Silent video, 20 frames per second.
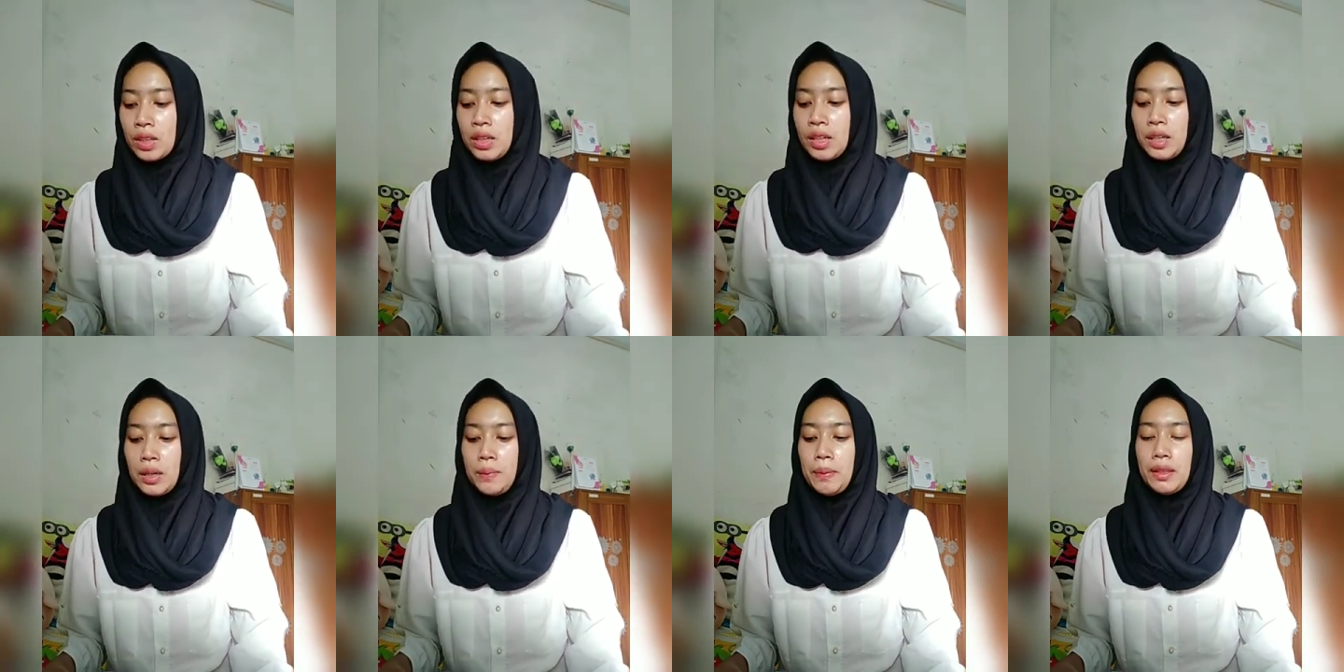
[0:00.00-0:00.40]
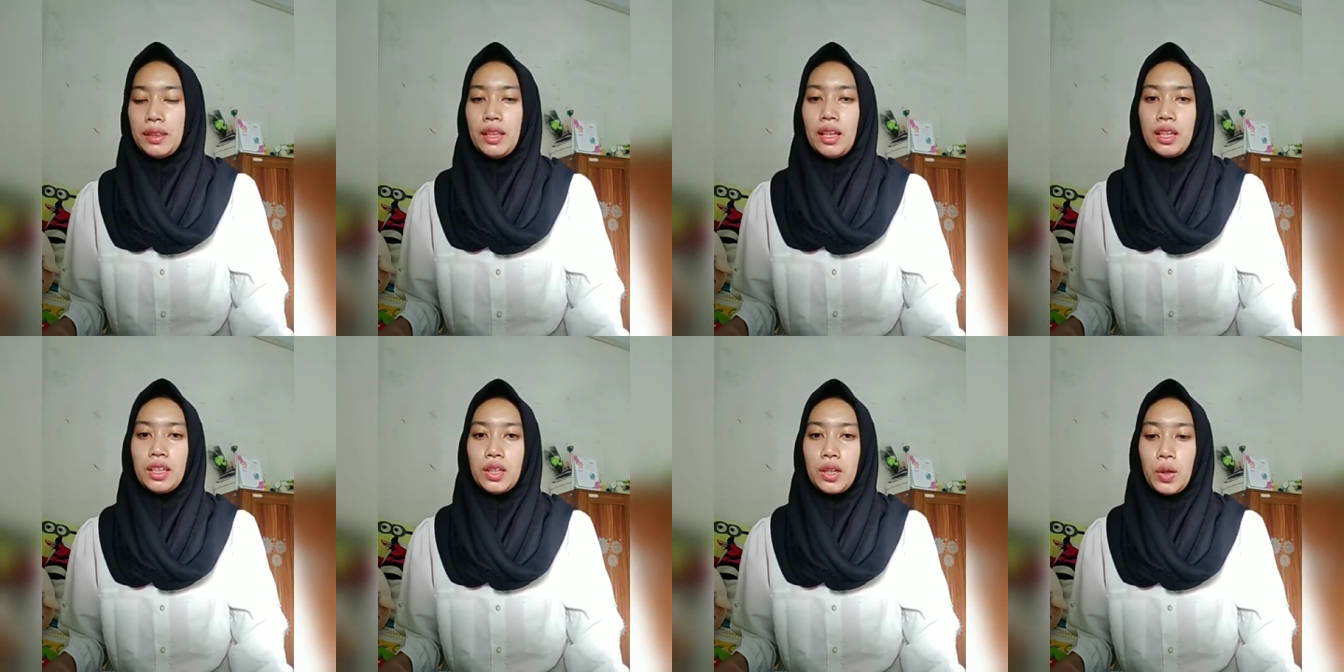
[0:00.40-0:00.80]

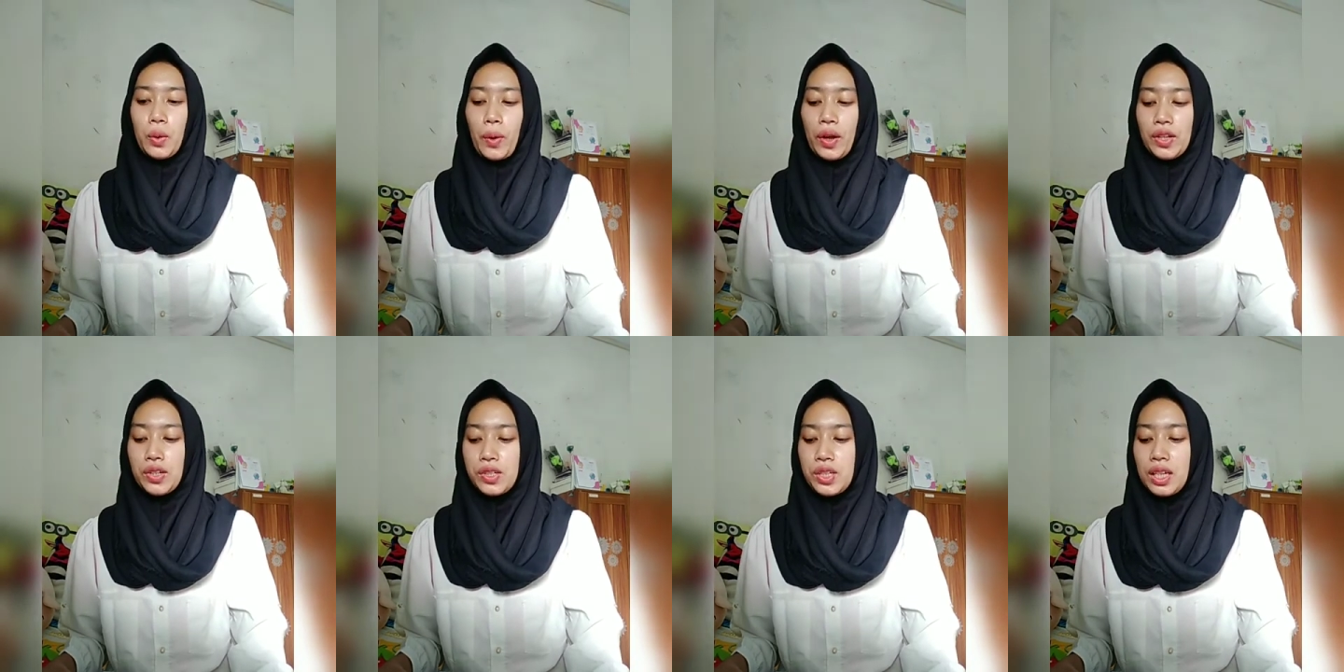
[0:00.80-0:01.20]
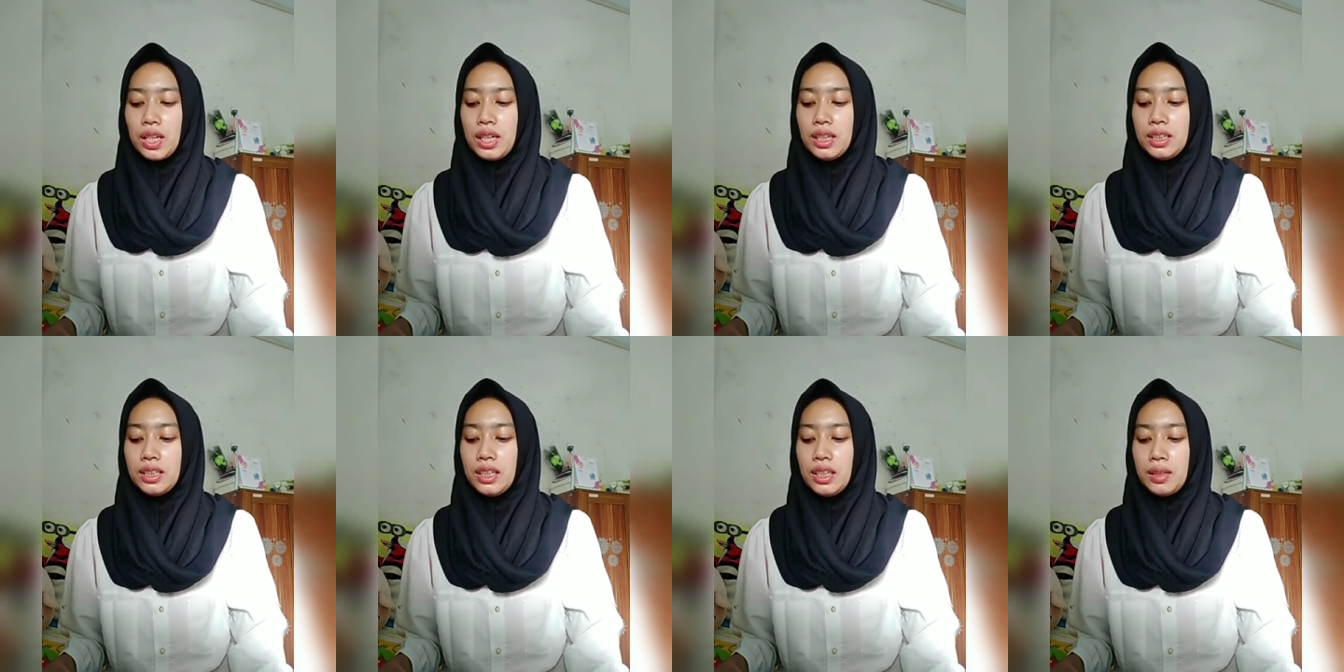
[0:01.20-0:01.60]
repeating the
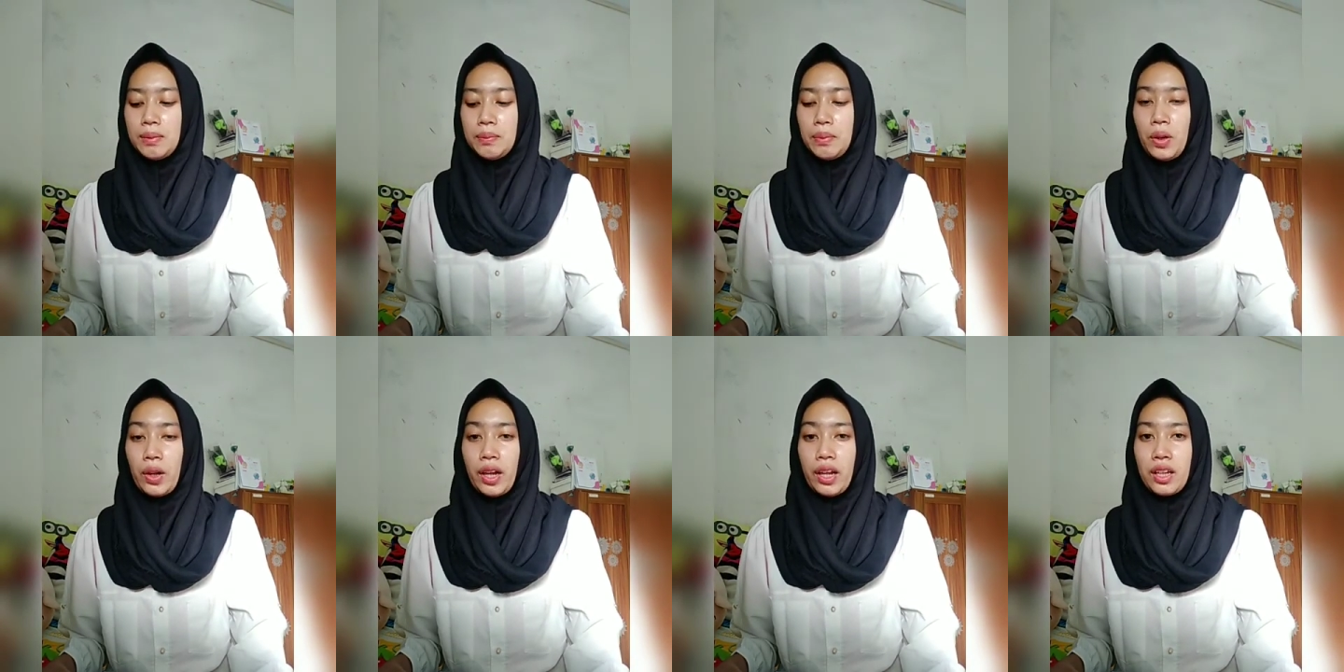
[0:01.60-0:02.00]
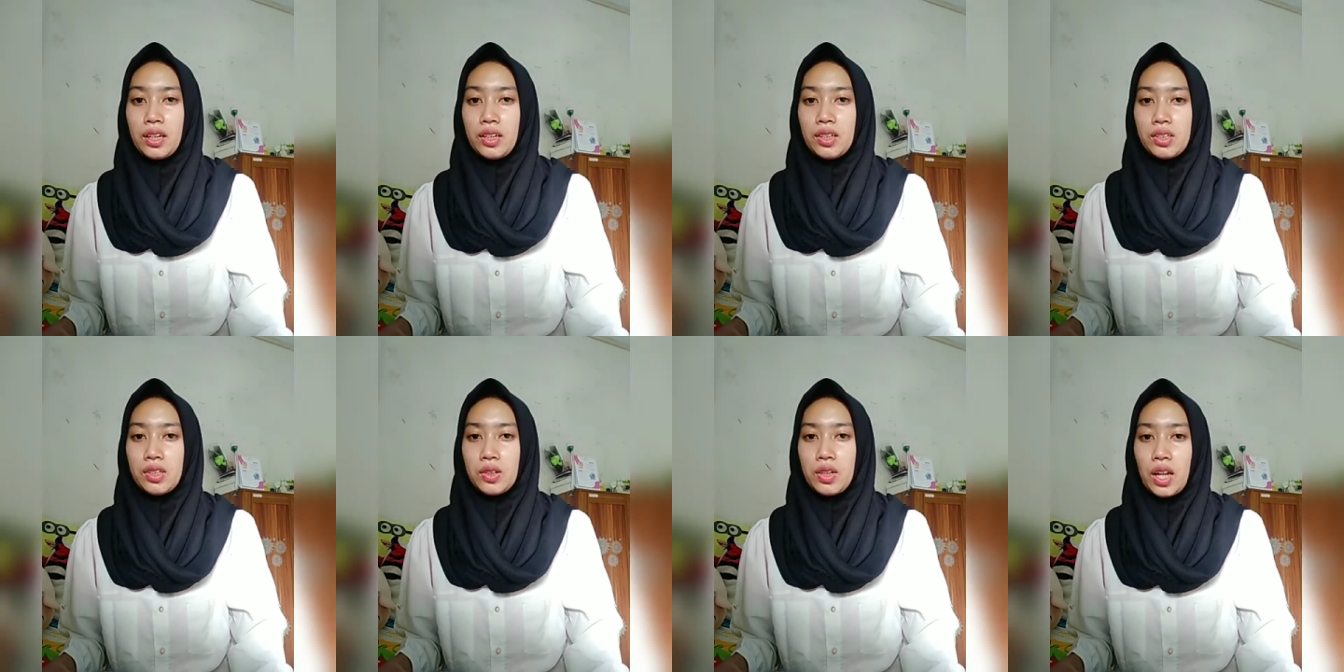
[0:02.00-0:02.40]
question, employing
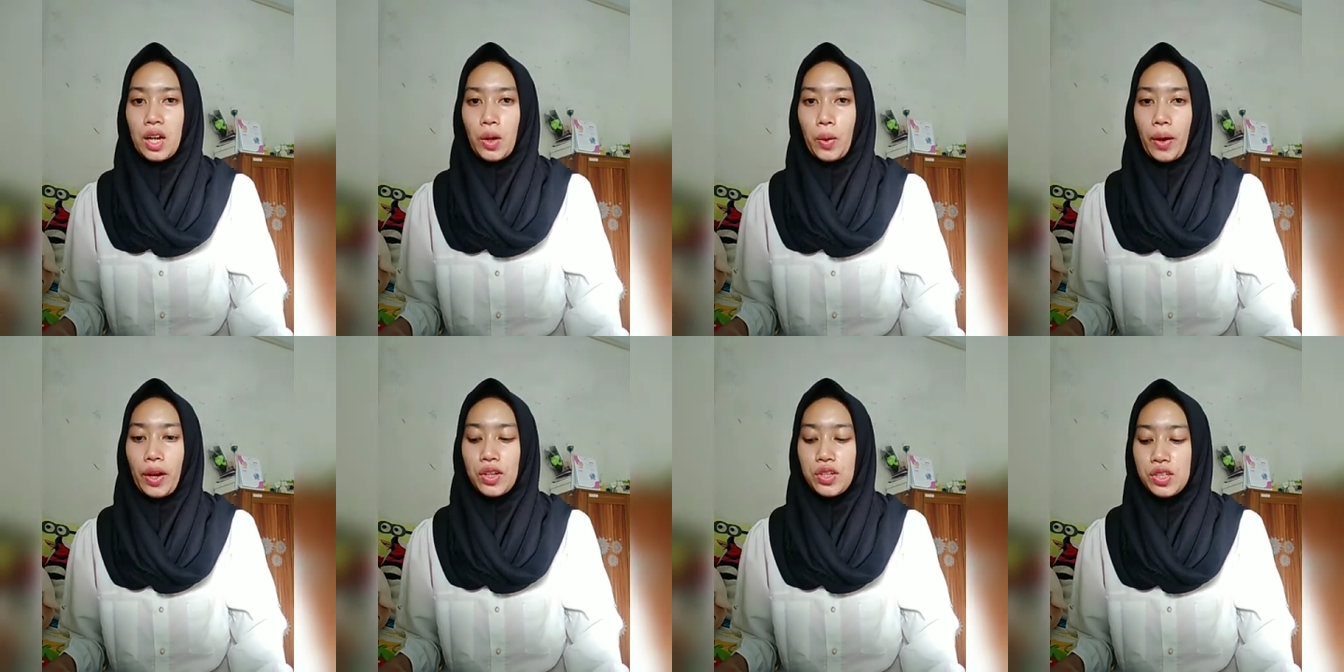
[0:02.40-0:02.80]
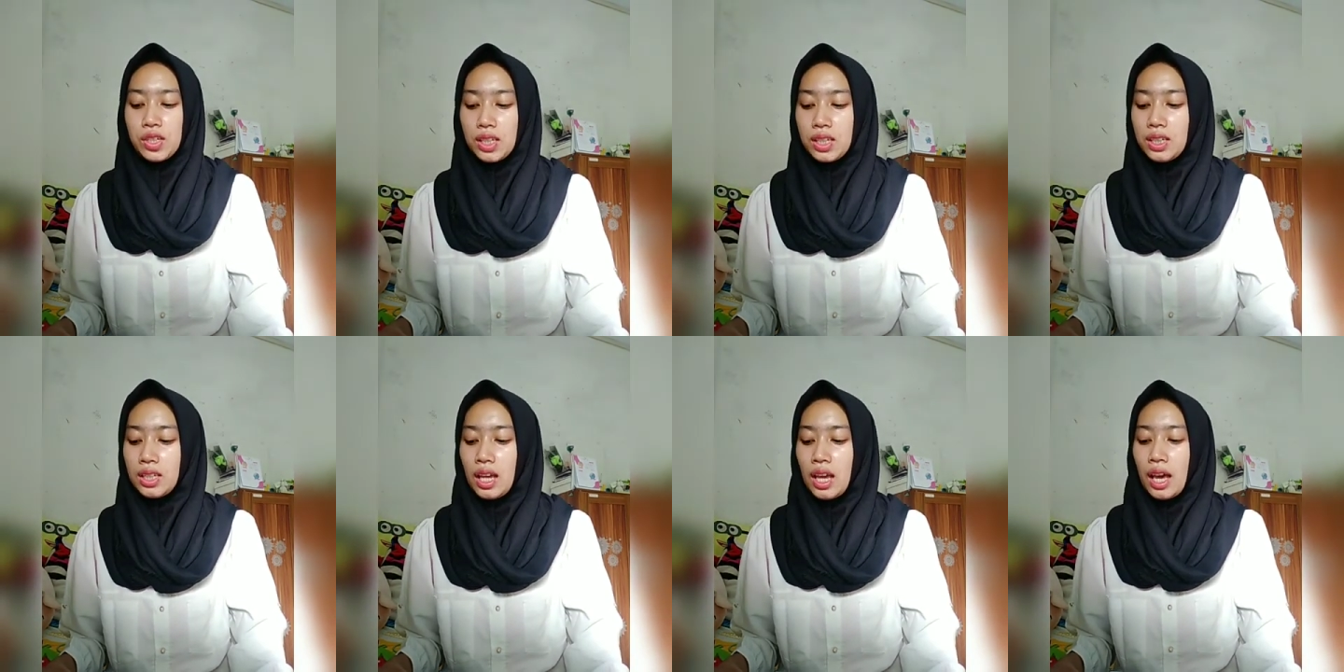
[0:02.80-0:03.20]
additional
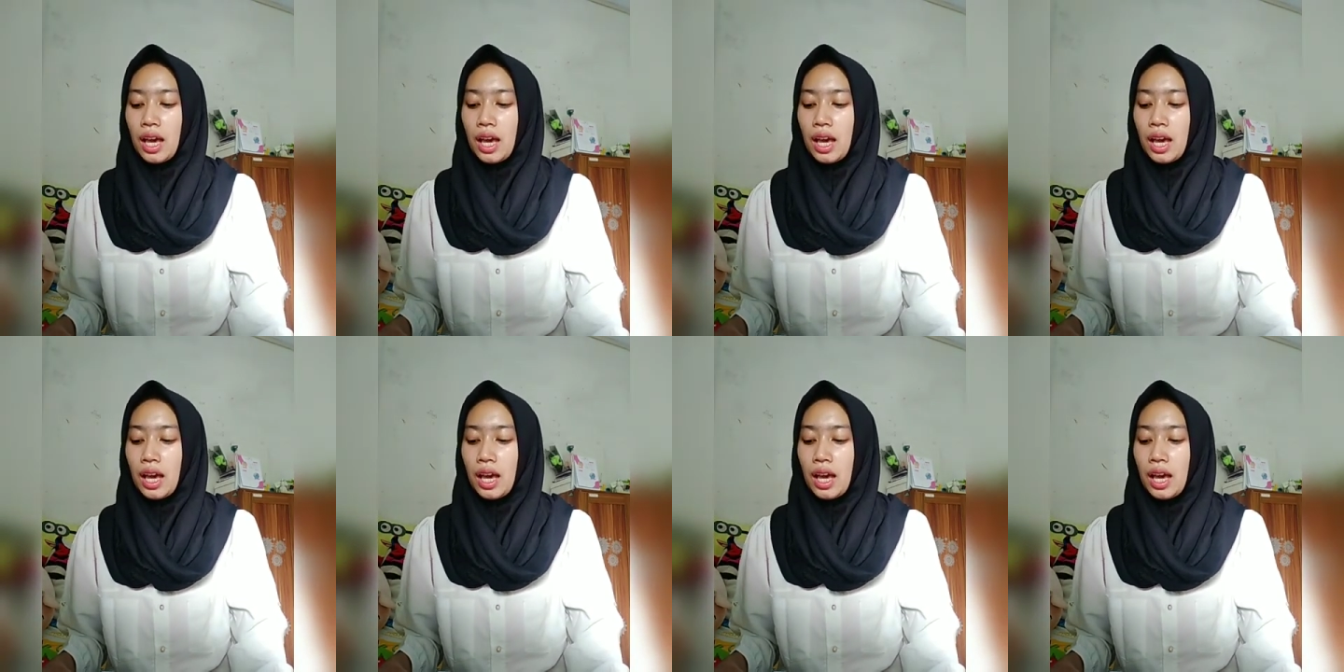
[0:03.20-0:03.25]
question,